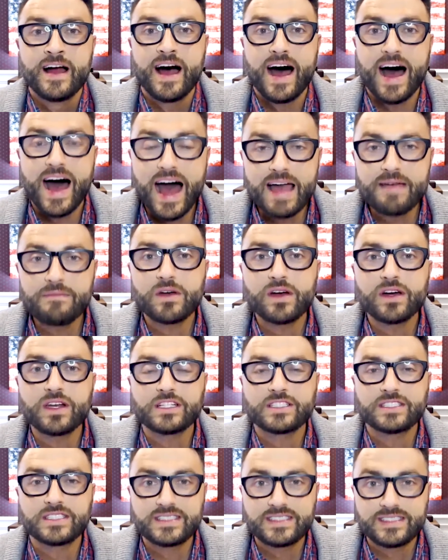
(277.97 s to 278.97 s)
I'm going
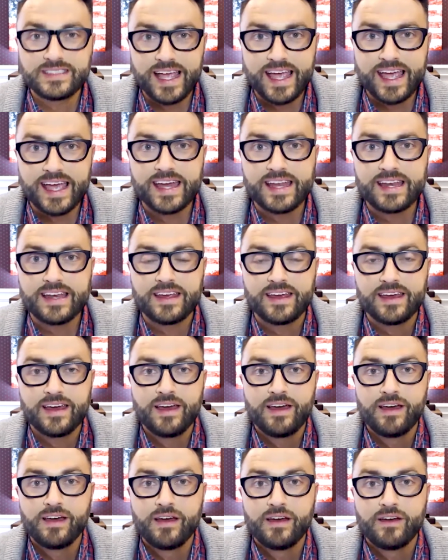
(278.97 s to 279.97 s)
to stand
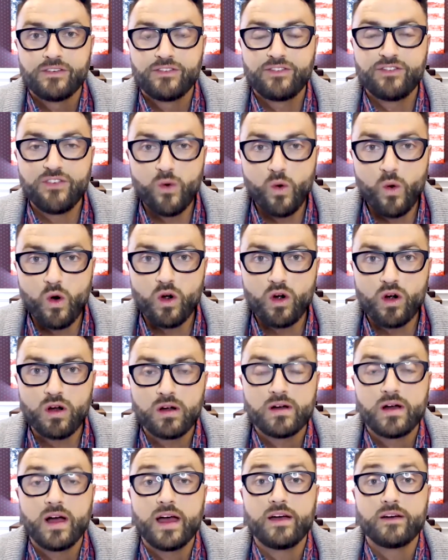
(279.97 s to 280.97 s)
for,